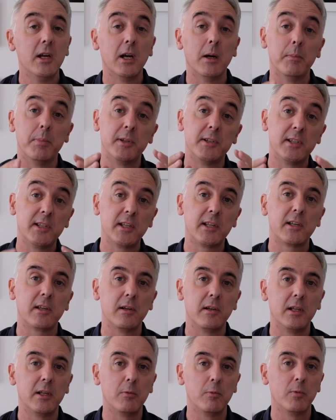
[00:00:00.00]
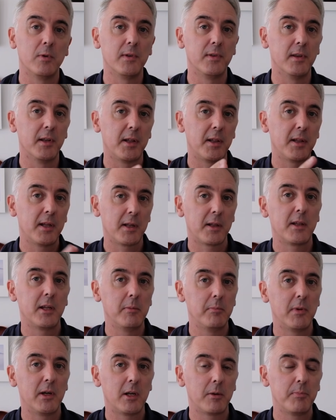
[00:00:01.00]
and particularly with the
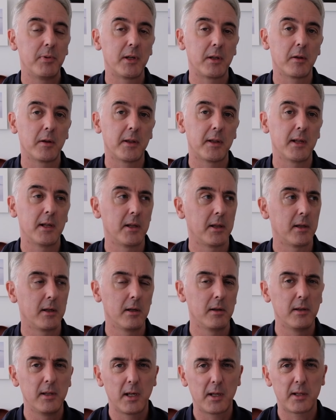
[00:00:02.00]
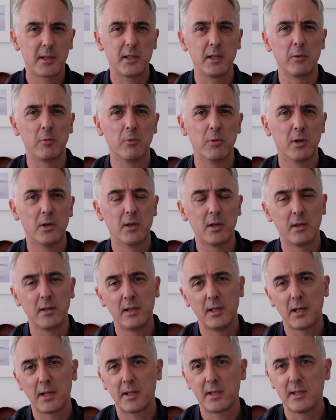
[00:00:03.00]
16 megapixel sensor in the X-T1 and
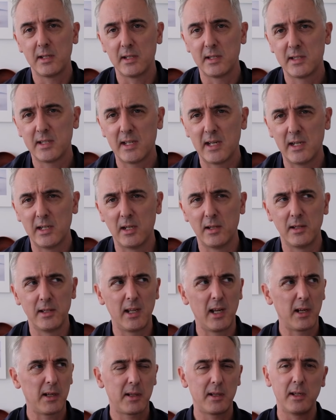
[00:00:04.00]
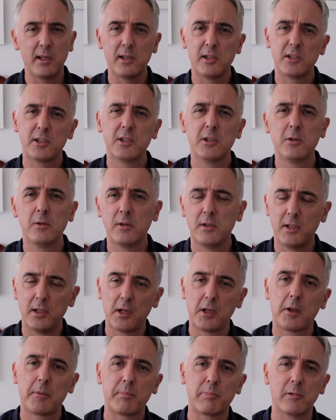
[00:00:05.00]
the X-T10 and the X-E2 and the
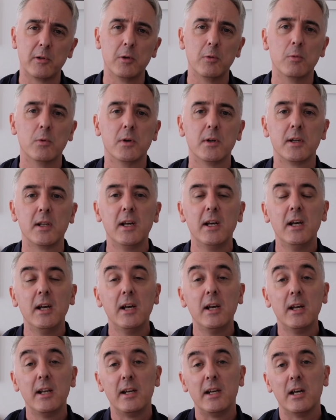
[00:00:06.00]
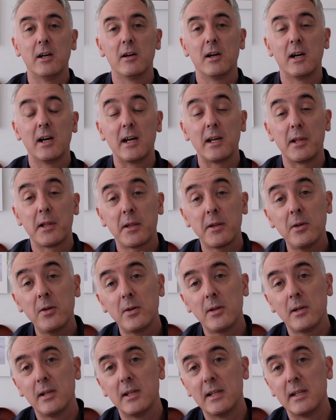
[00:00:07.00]
X-Pro 1. Now, I
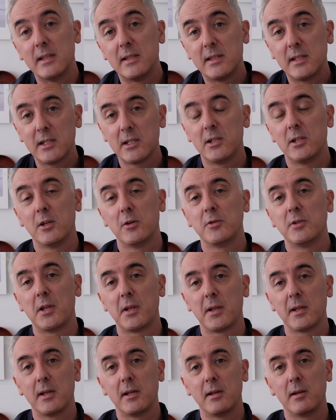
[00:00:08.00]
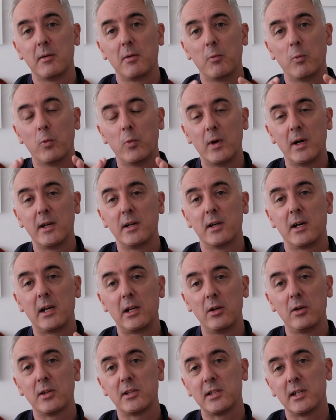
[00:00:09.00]
certainly did notice it when I
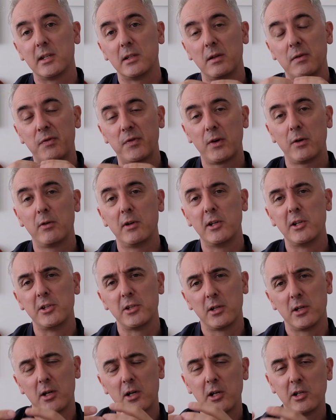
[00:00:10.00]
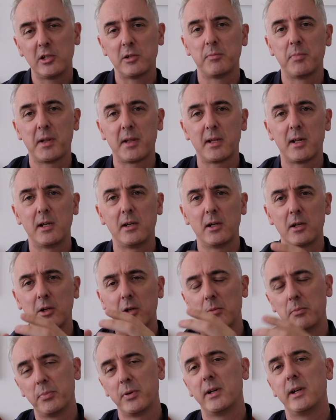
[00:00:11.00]
looked at the foliage at 100% and
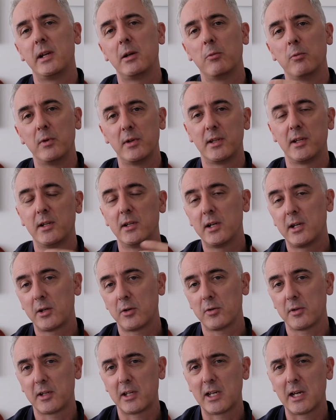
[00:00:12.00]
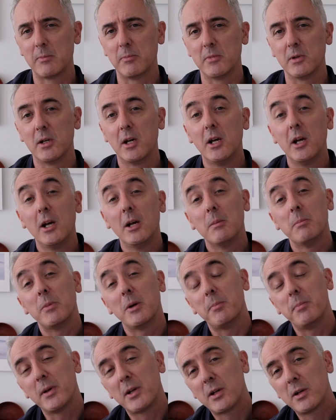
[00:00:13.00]
compared it with a Nikon camera,
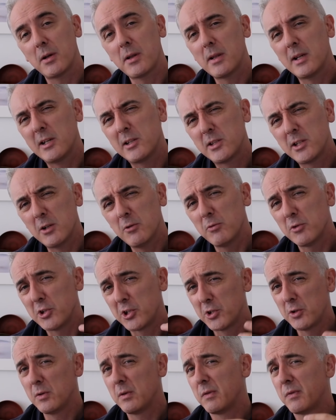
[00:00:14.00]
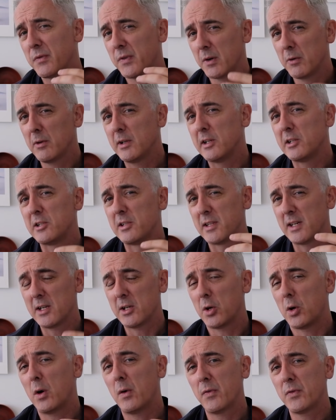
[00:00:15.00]
but because I don't shoot foliage
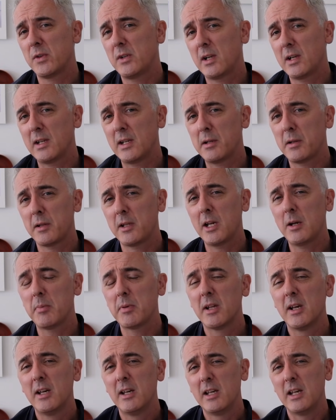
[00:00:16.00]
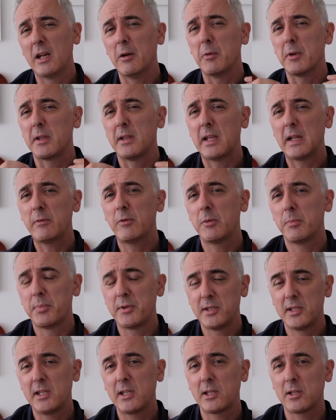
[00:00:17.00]
that often in landscapes, it was never a
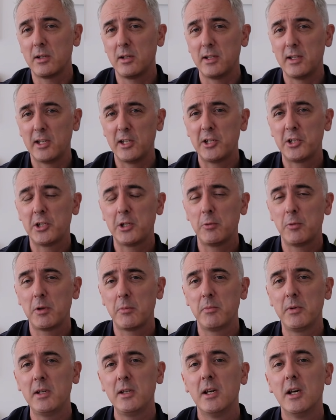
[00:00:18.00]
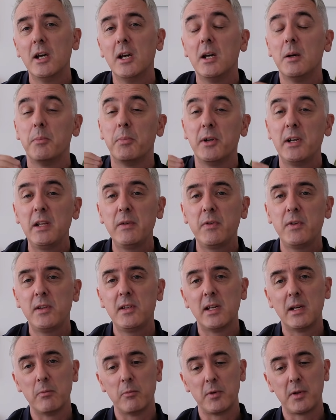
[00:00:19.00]
particular issue with me. But even then,